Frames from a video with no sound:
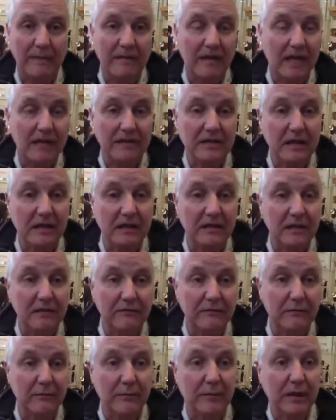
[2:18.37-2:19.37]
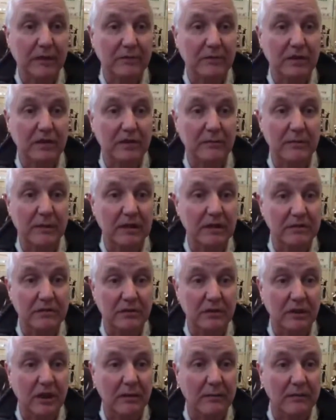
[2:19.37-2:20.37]
Takes anything from about 20 minutes
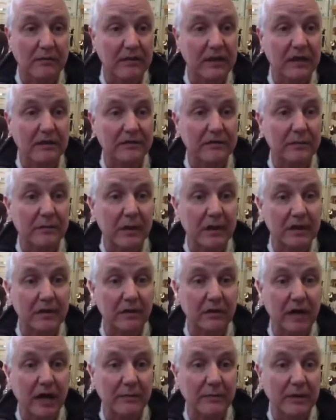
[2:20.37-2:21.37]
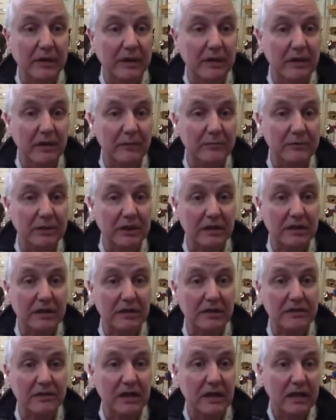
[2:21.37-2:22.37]
to a couple of hours, depending on how big the object
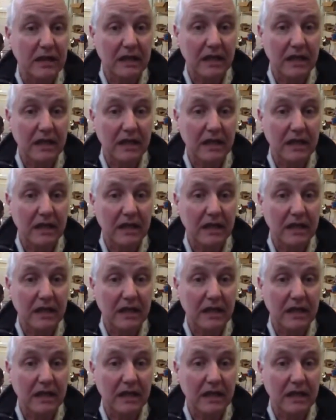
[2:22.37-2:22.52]
is.